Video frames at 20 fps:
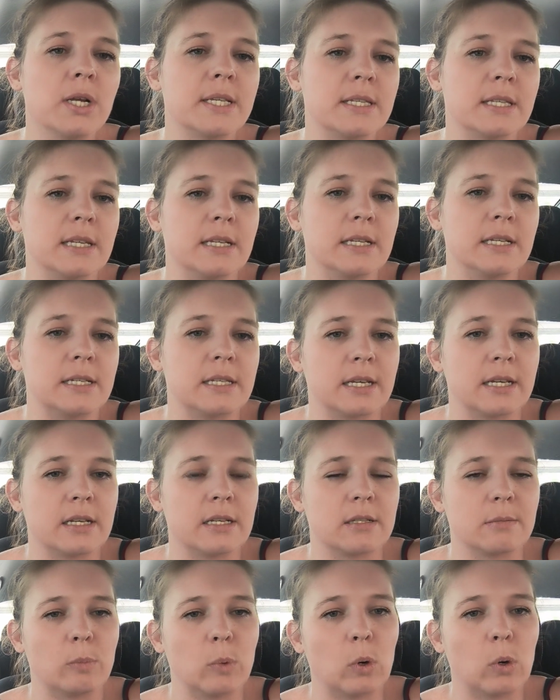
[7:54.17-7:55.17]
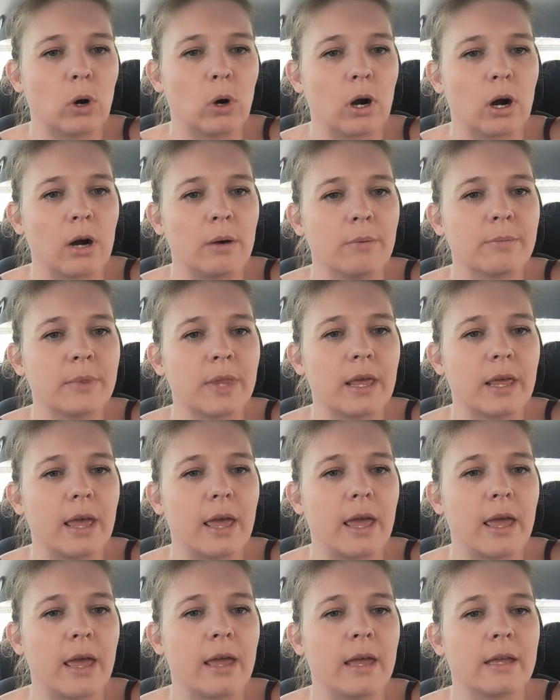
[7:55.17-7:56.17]
these things more
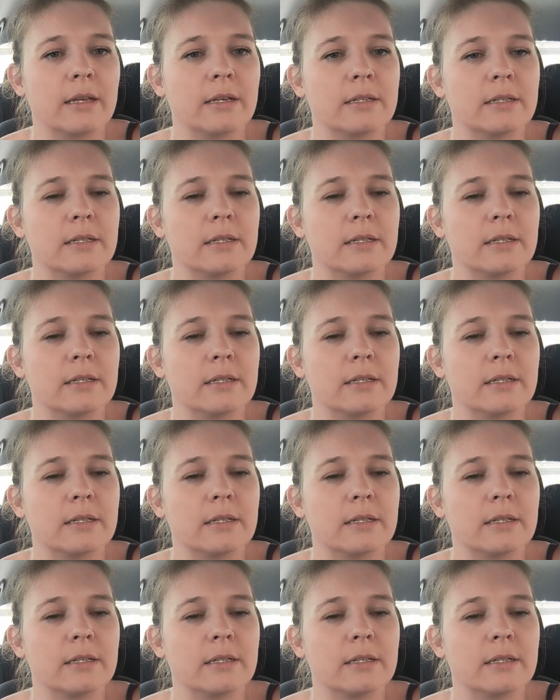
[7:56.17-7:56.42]
and